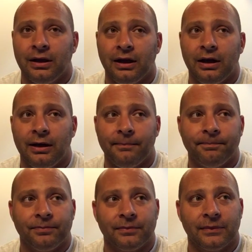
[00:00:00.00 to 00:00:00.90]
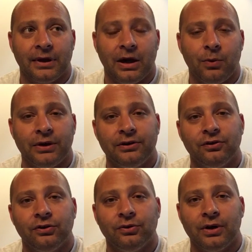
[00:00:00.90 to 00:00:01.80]
I want to
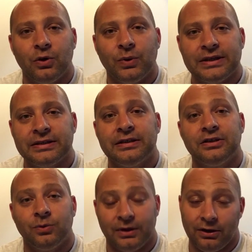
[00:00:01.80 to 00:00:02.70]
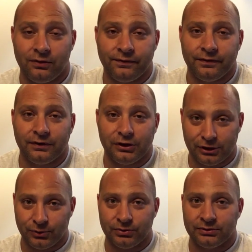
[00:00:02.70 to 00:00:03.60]
do a Westy 12
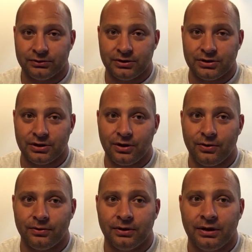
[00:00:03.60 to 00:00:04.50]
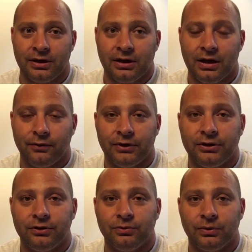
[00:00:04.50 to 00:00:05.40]
clone, so I really
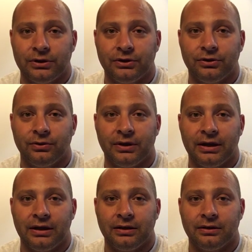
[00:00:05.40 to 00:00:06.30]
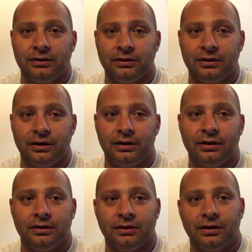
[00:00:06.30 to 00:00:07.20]
do want to do a
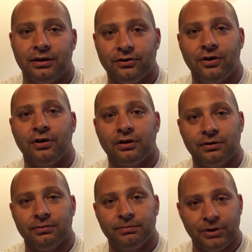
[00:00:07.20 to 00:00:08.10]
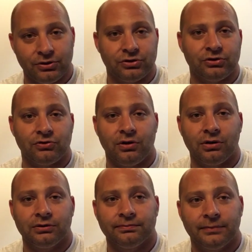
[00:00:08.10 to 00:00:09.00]
dark Belgian
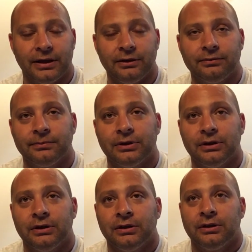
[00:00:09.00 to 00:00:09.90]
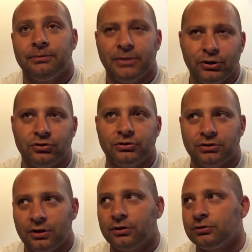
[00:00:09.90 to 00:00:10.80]
strong ale, Belgian
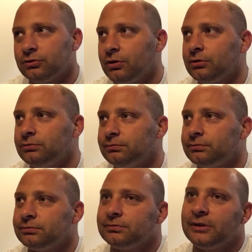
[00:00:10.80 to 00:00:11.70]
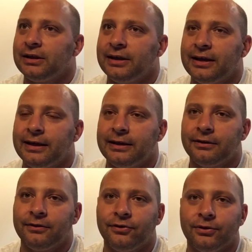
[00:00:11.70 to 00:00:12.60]
dark strong,
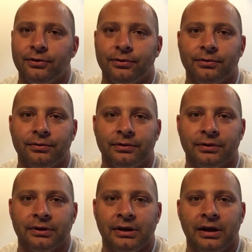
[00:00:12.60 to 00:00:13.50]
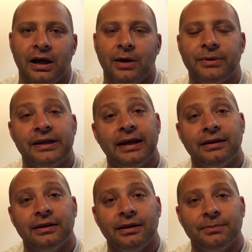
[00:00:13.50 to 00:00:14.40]
and so I went ahead
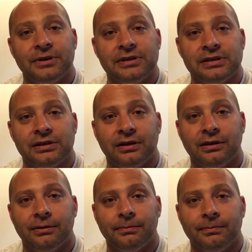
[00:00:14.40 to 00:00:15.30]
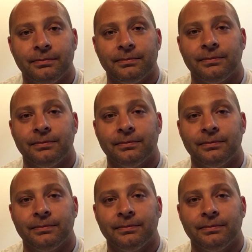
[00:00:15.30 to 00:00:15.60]
and got me some